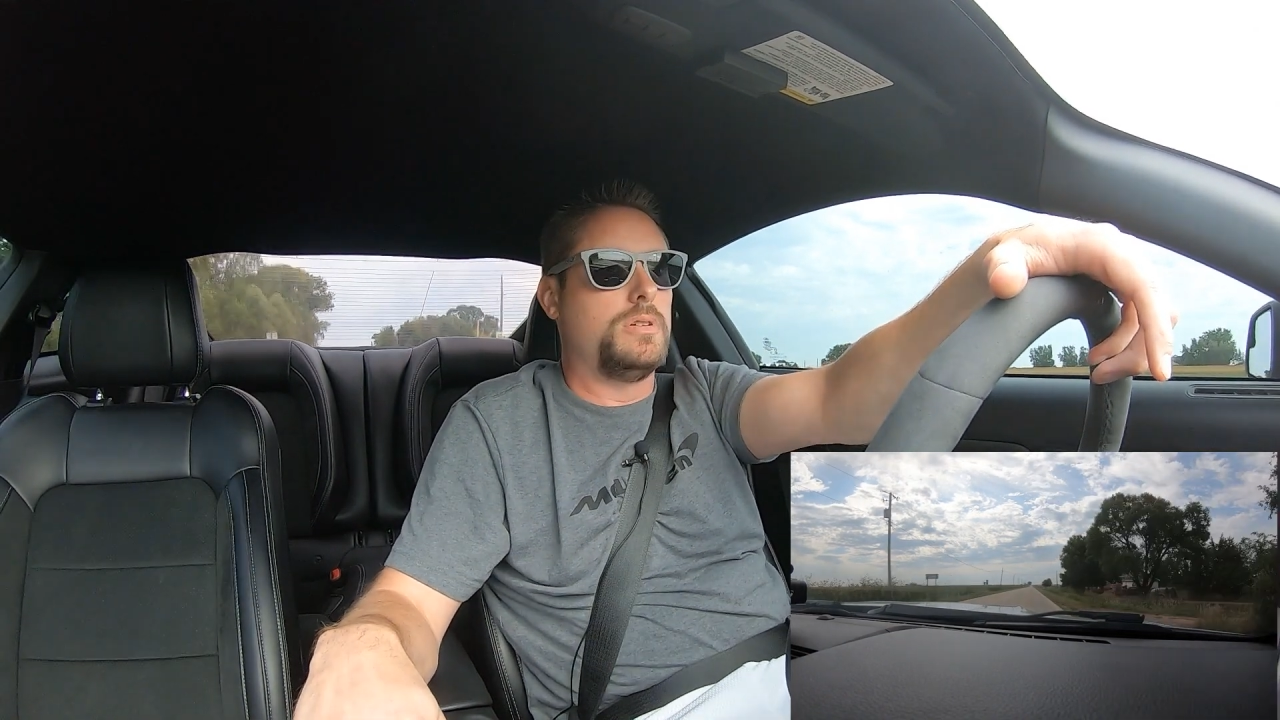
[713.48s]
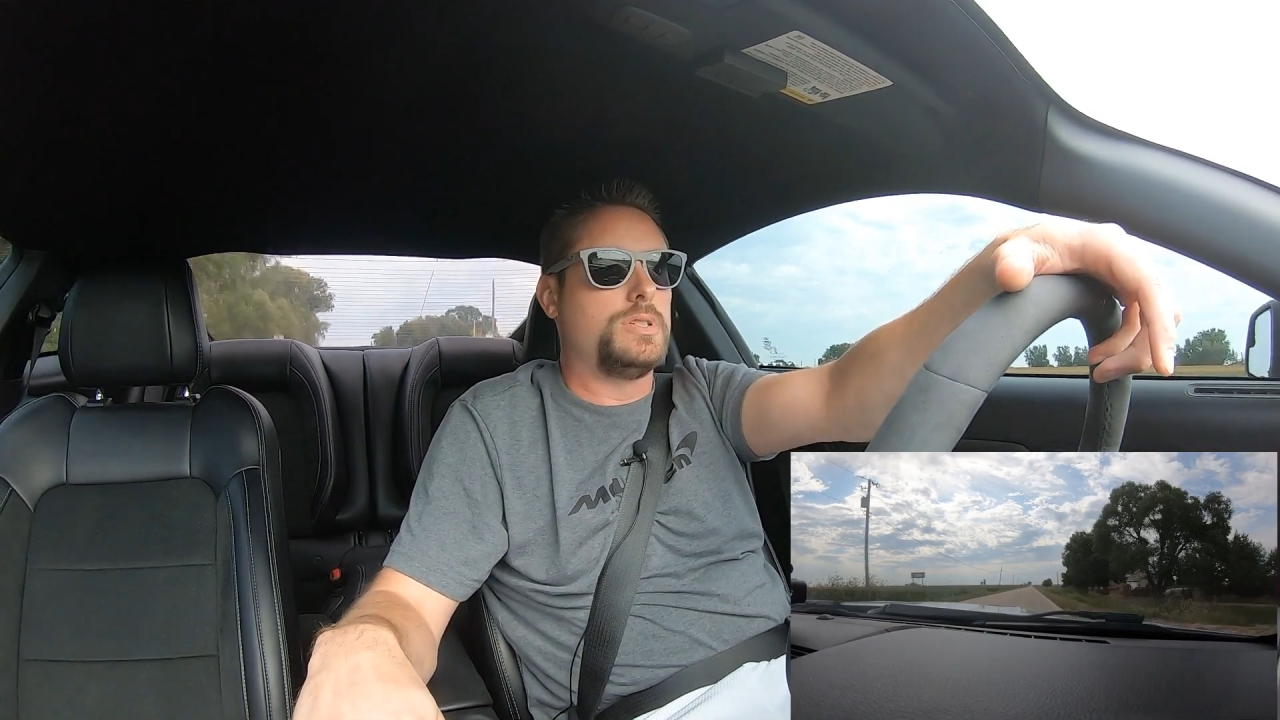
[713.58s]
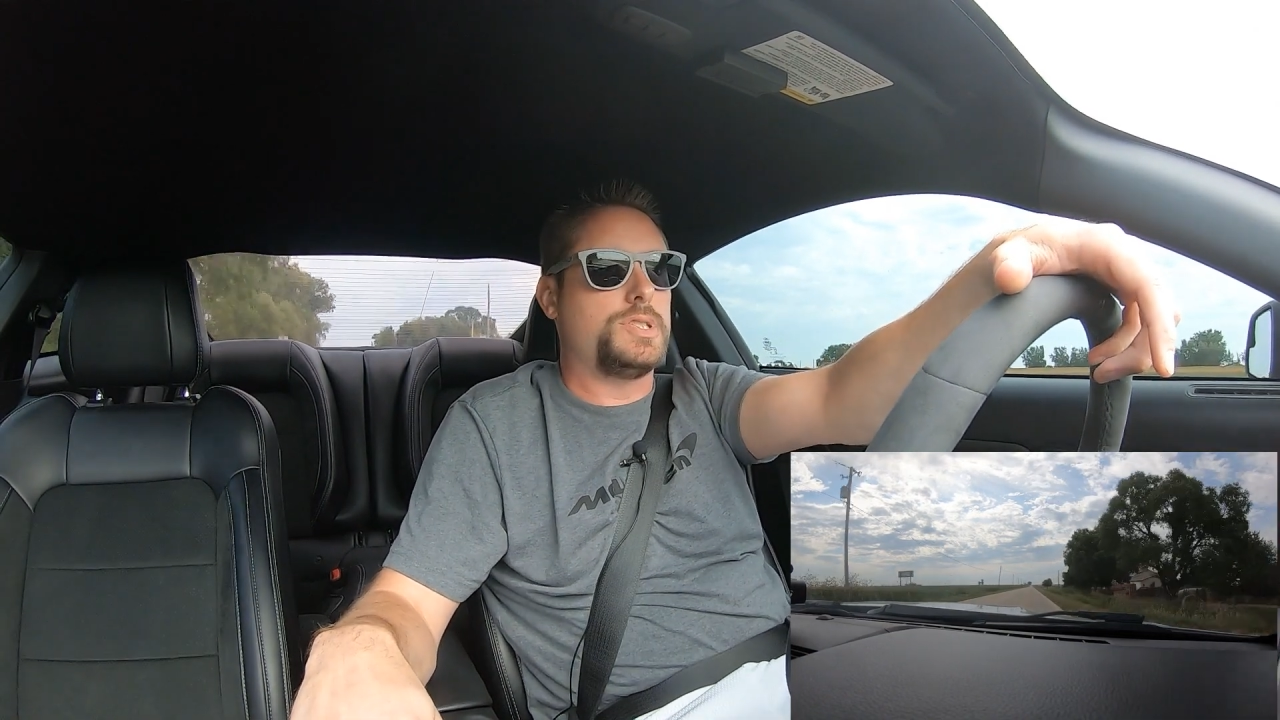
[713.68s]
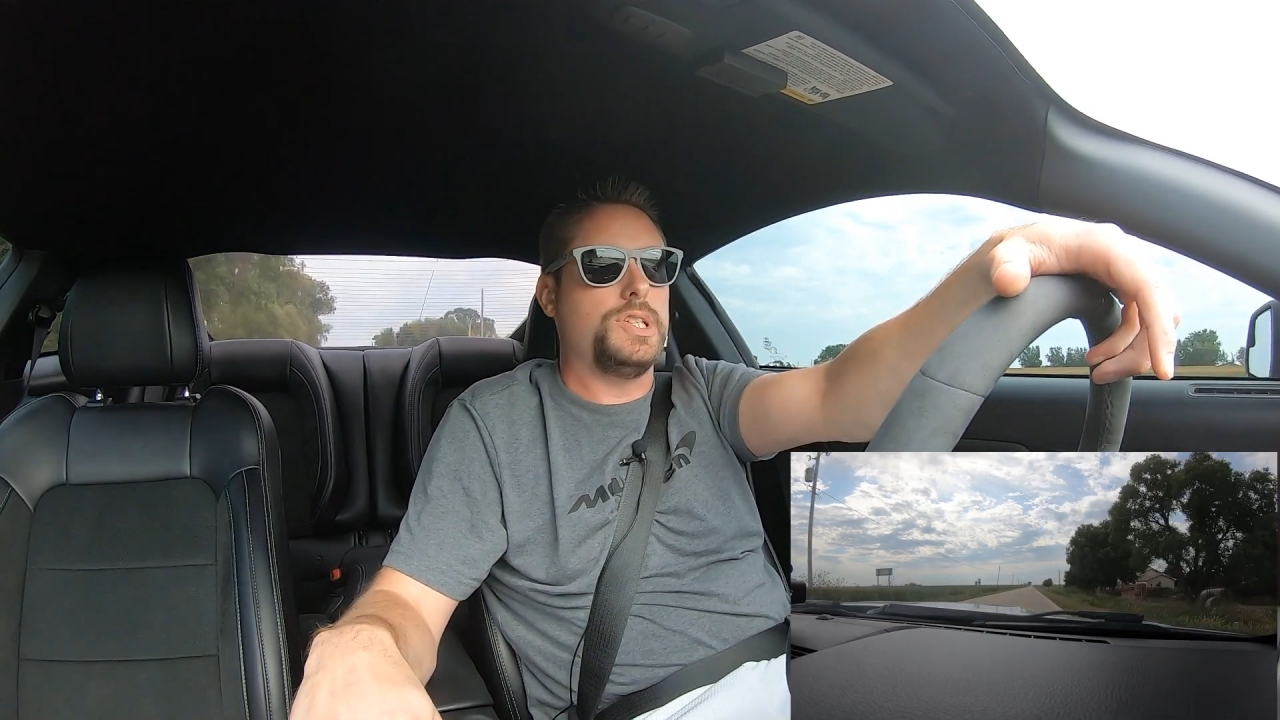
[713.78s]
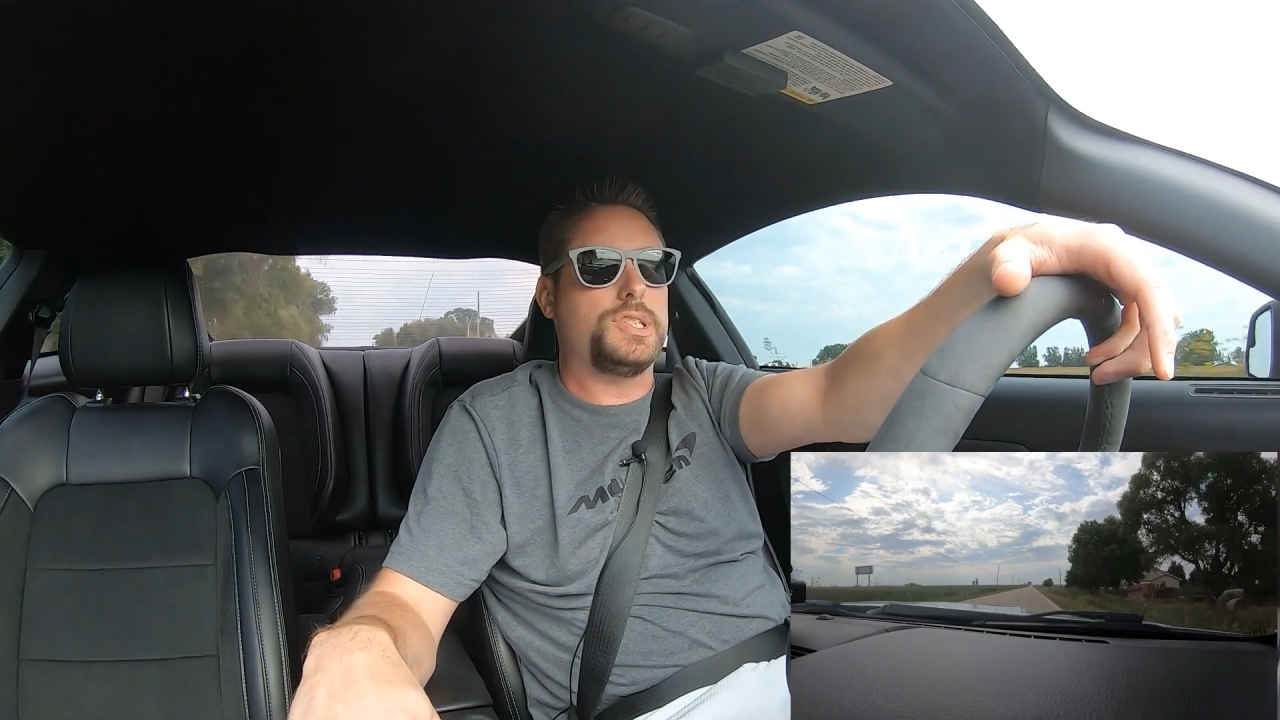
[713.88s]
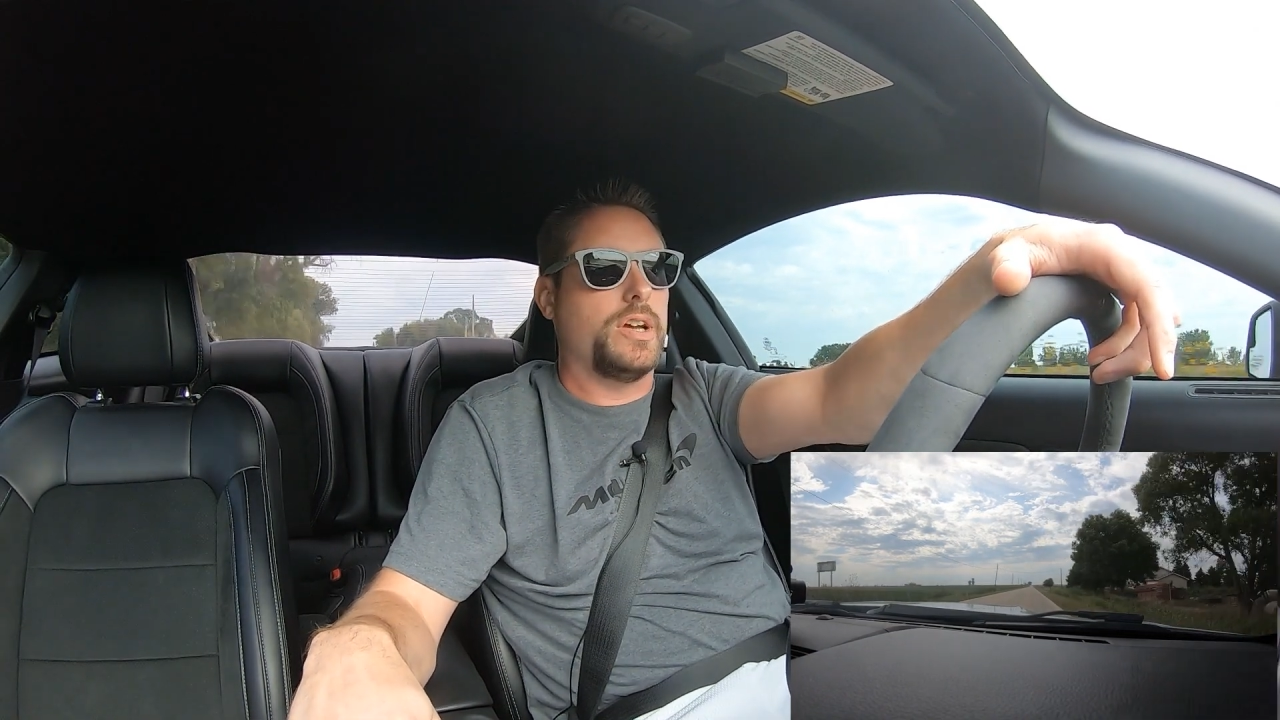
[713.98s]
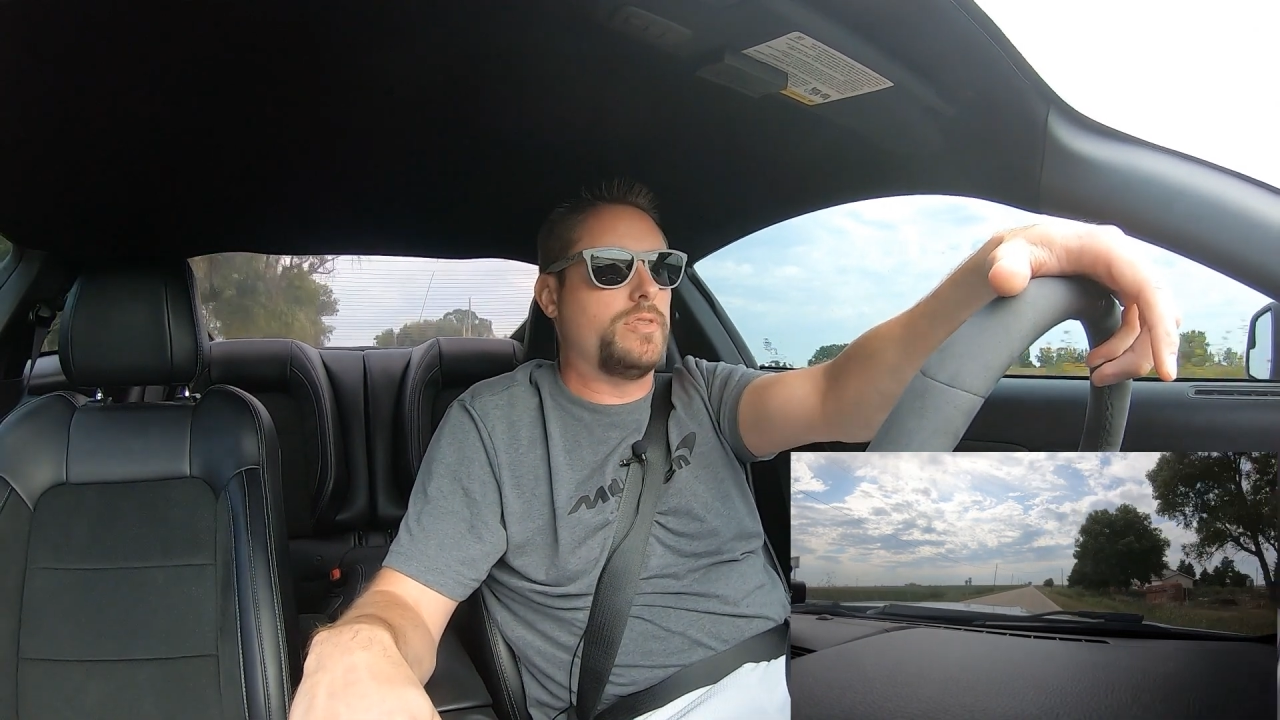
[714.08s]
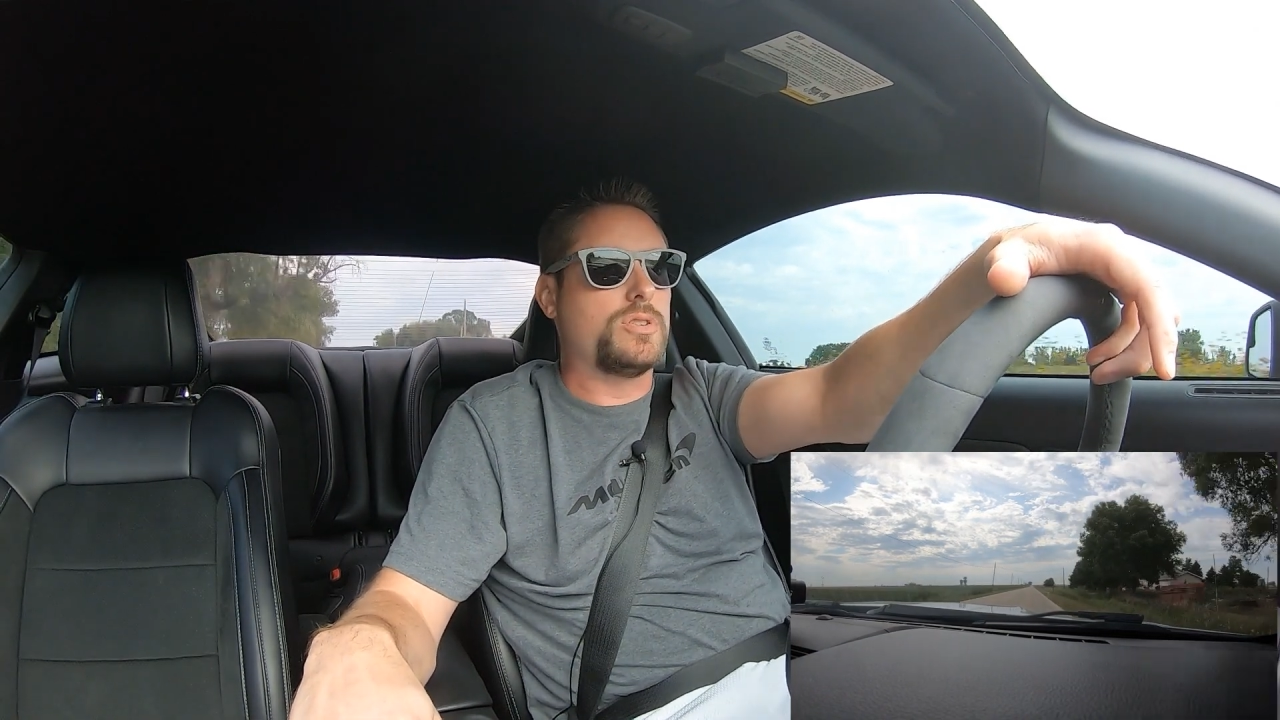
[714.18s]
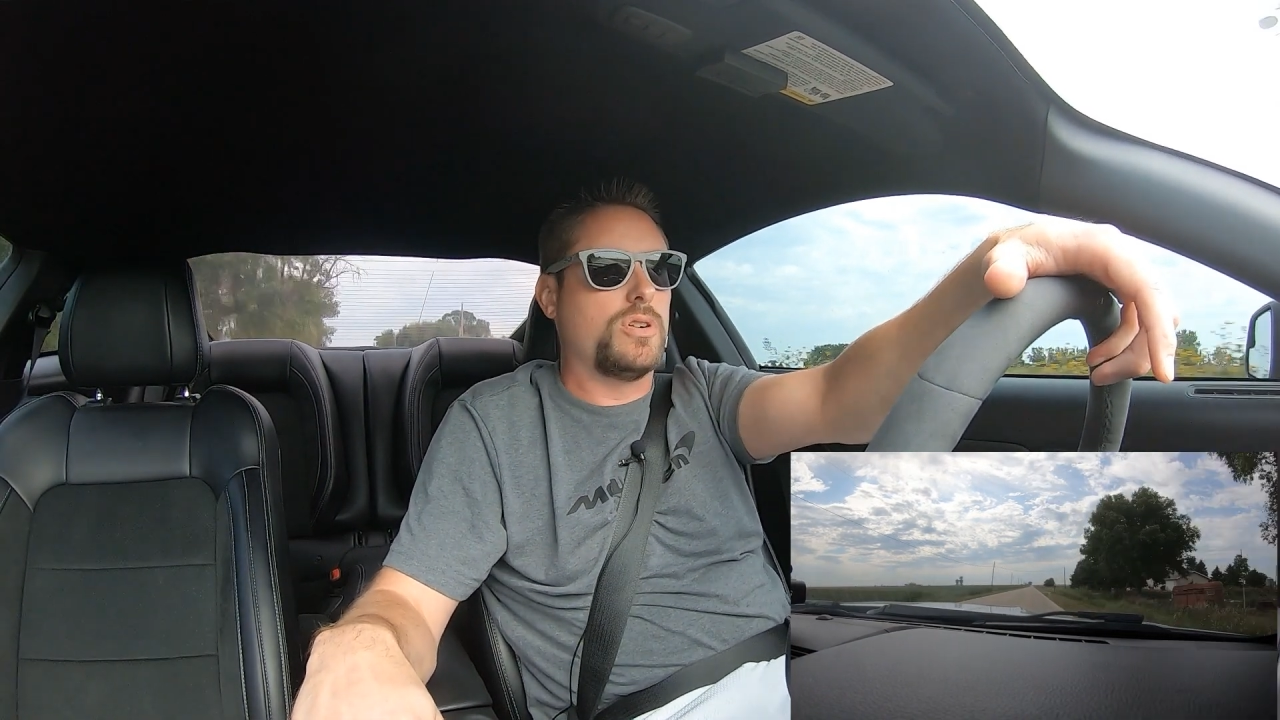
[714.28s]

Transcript: C7